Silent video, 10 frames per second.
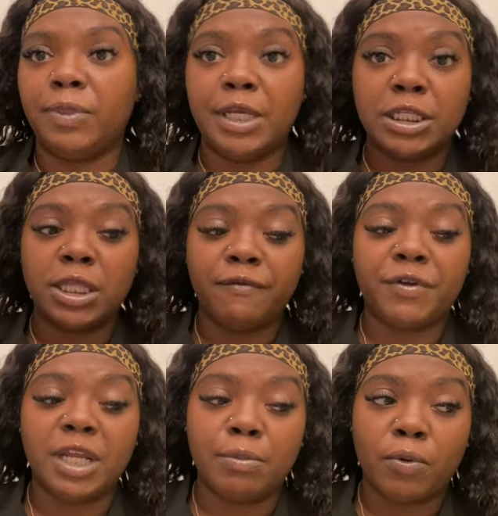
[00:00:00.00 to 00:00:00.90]
These
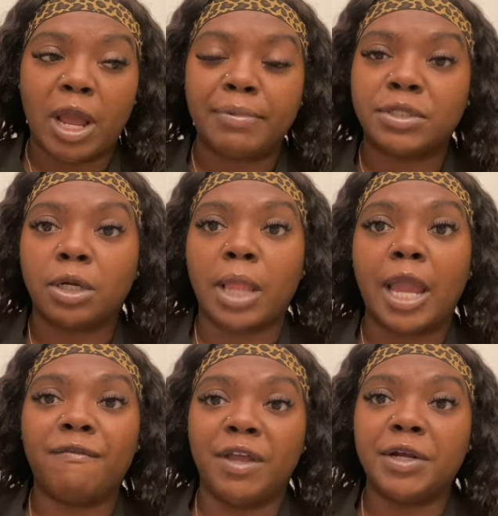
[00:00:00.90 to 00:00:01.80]
lymphedema wraps are,
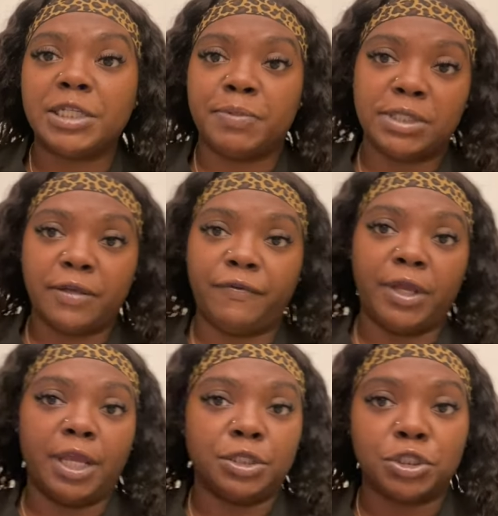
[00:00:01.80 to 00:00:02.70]
like, very specific
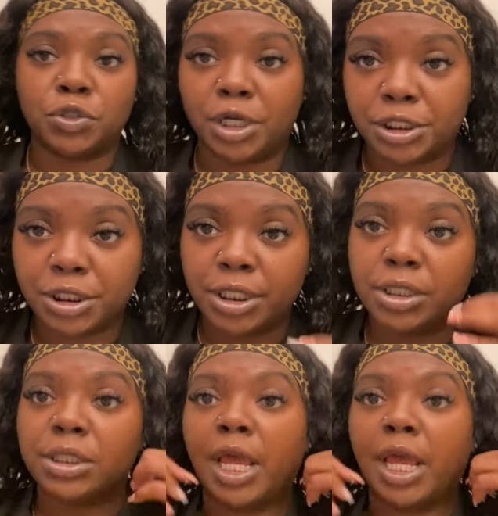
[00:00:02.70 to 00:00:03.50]
instructions.